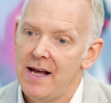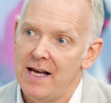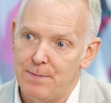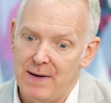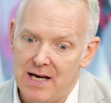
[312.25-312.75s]

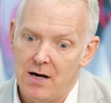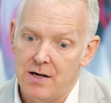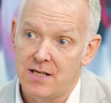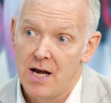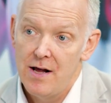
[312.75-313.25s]
is
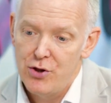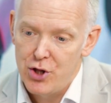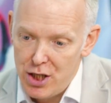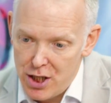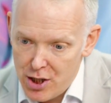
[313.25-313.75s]
because
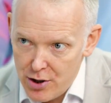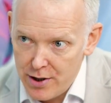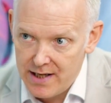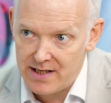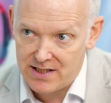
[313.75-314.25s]
the
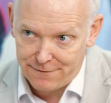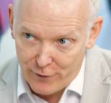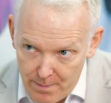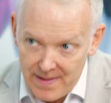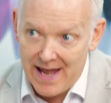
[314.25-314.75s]
learnings
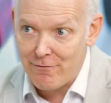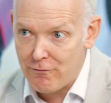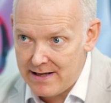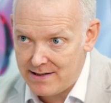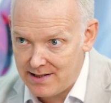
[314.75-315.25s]
from that
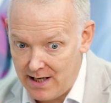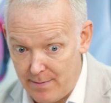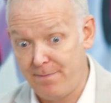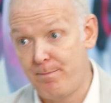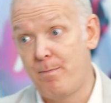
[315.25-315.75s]
red
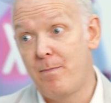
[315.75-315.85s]
team,